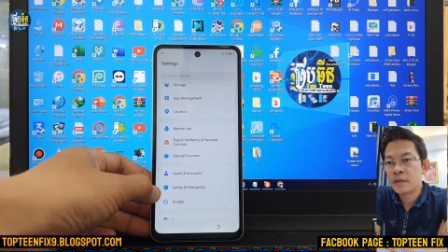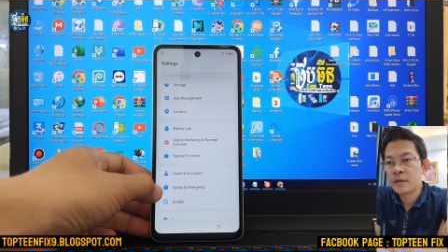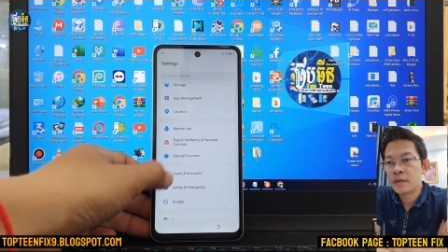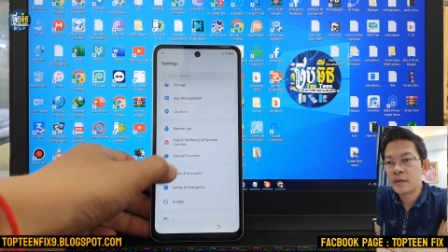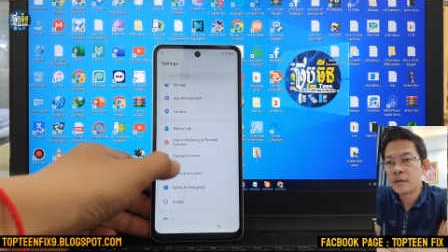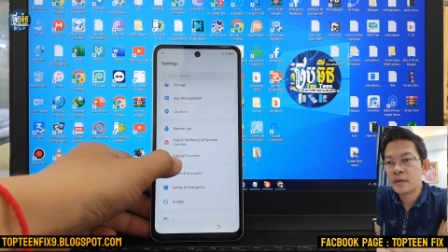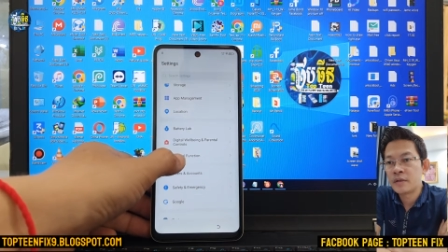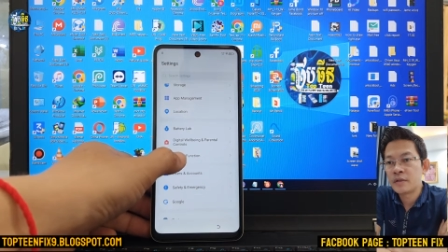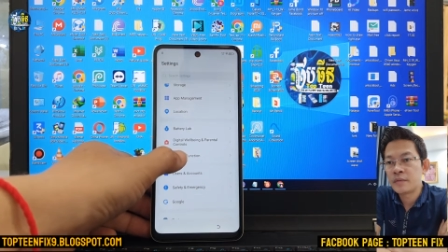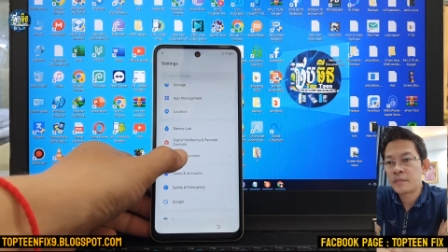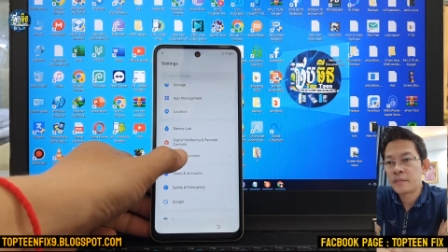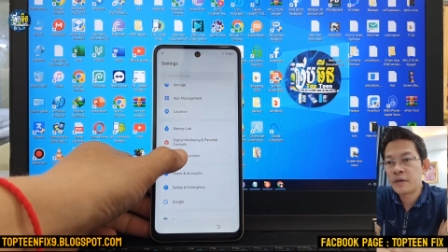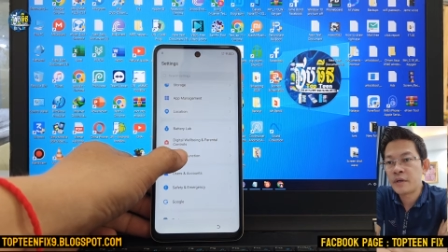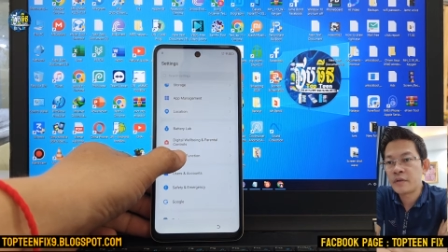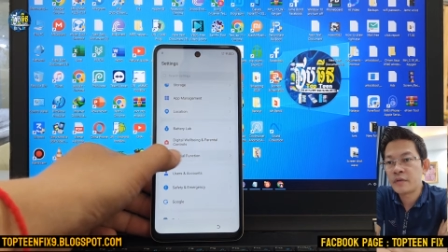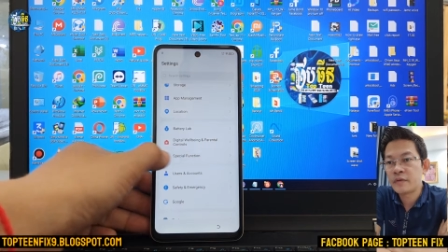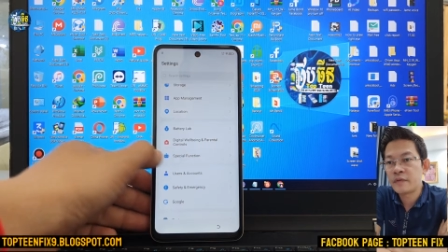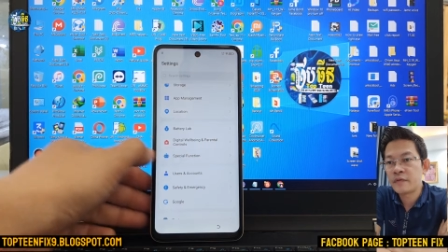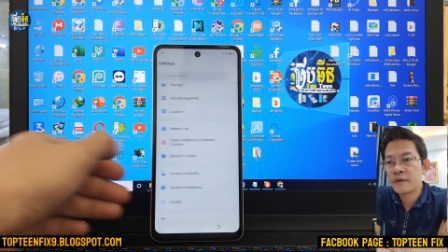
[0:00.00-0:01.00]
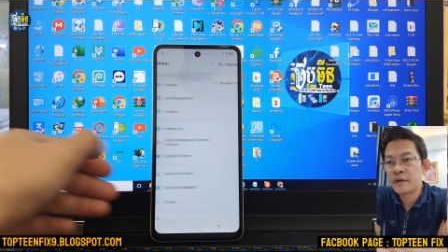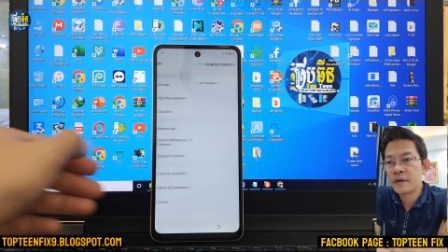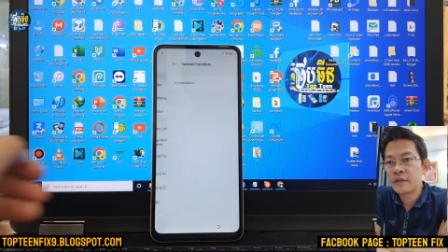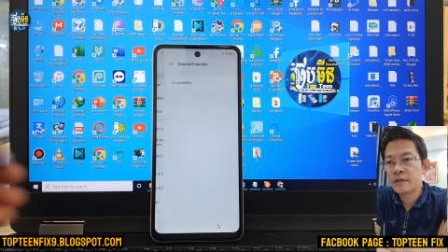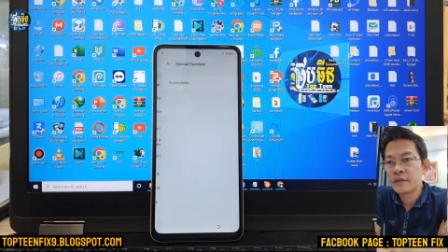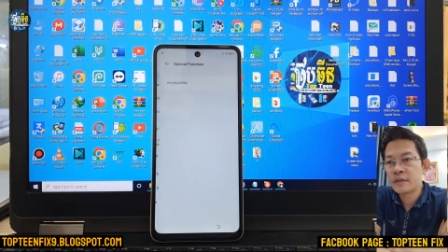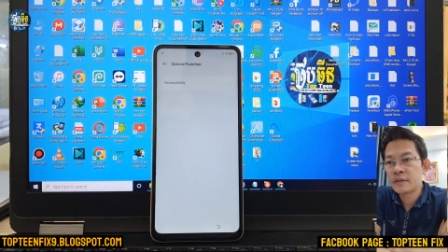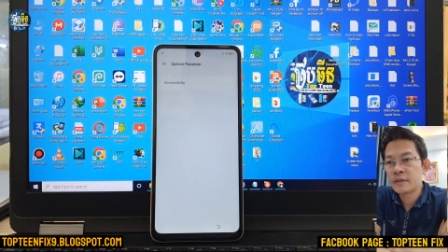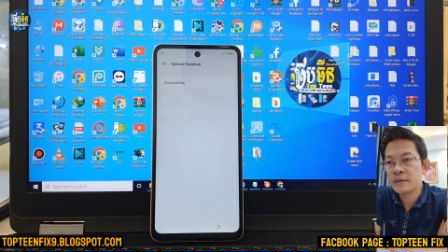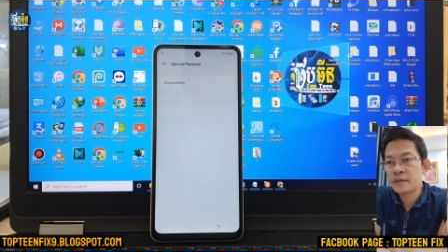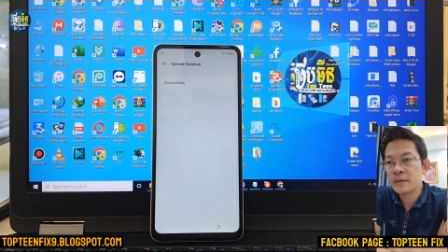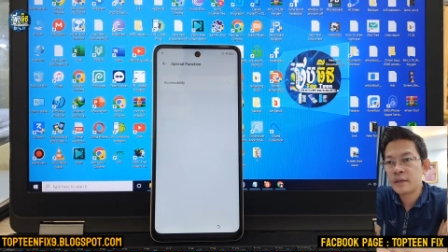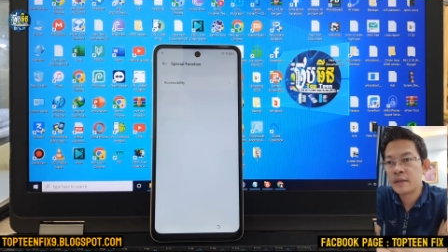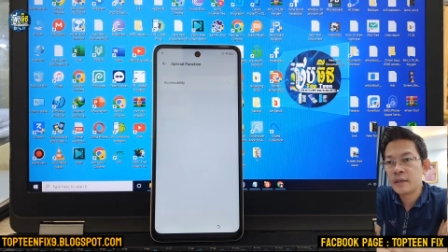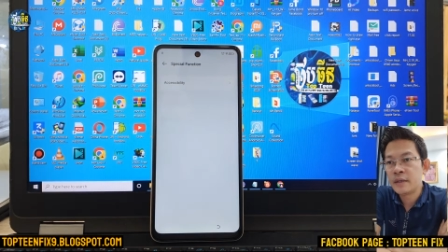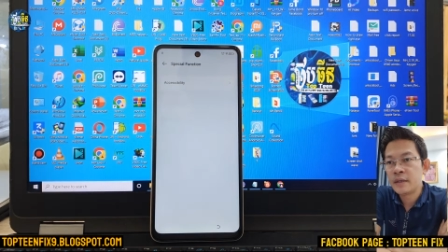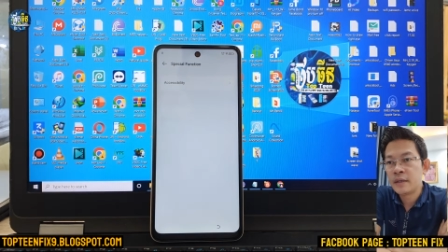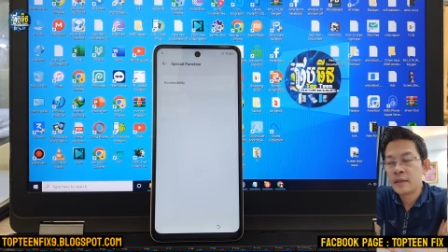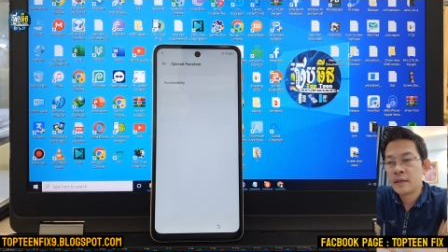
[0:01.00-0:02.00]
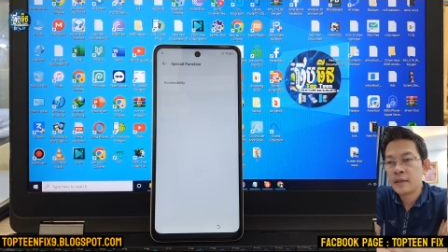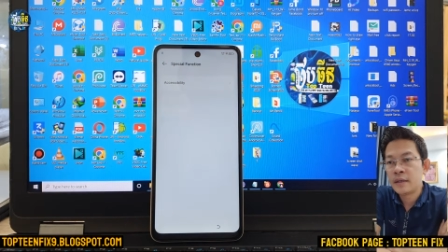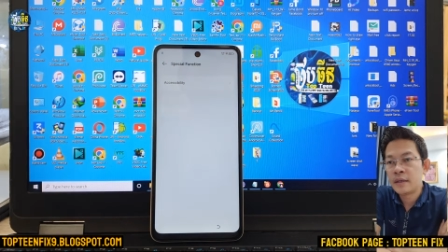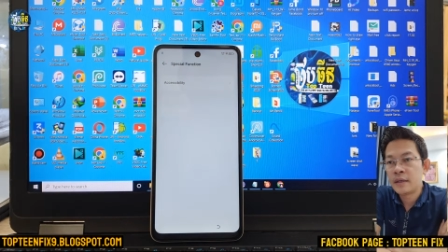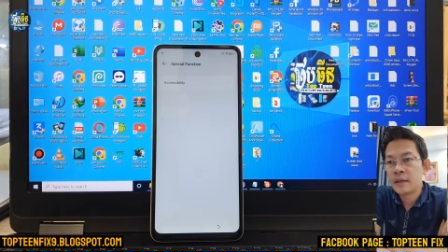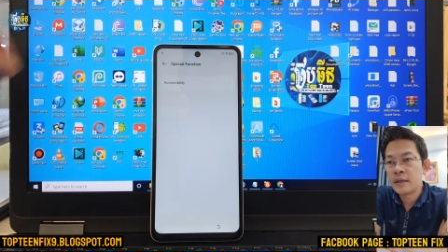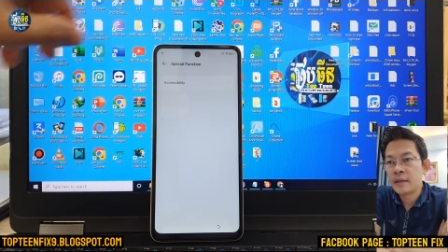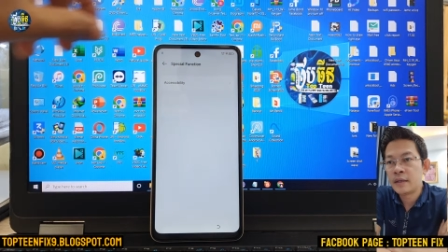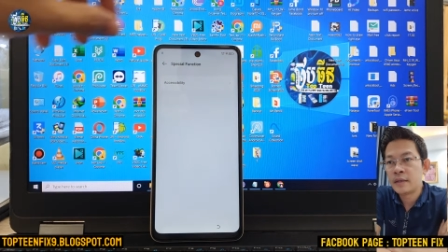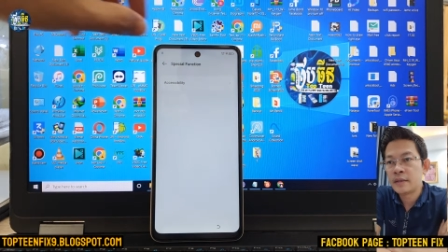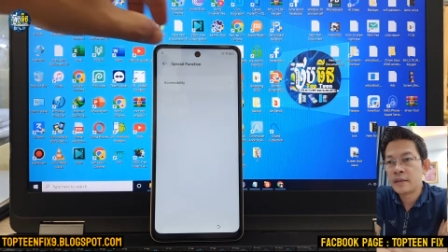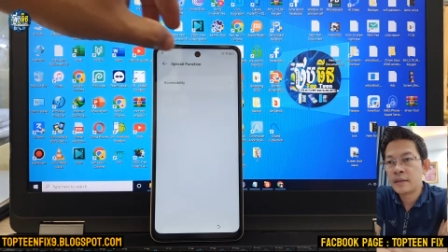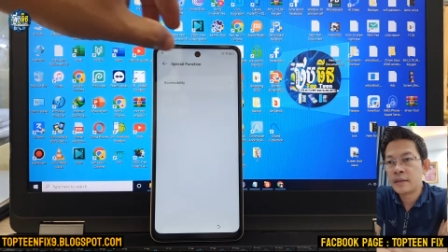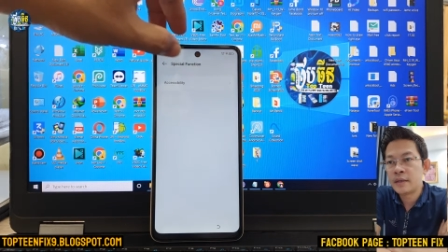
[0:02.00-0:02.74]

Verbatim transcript: a special function and